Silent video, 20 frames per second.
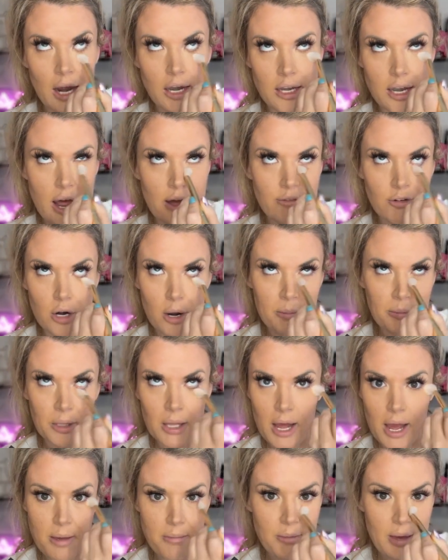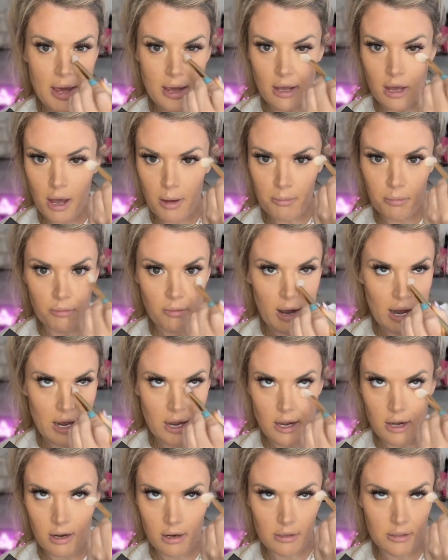I never apply makeup
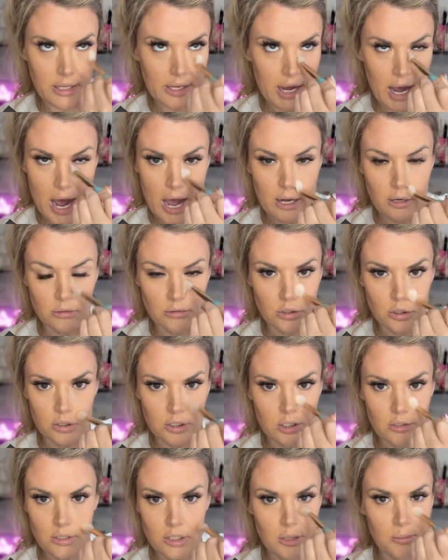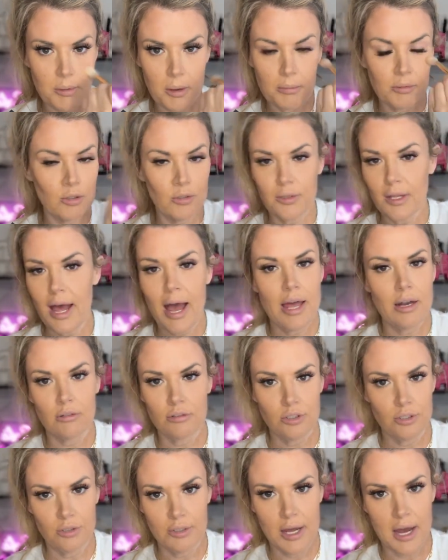right here. Like, I don't do, you see people do that. I
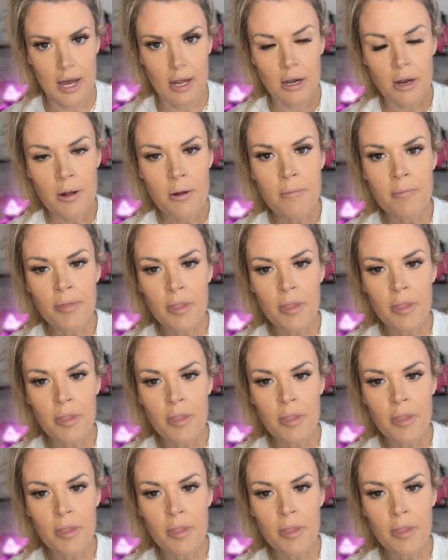don't do that.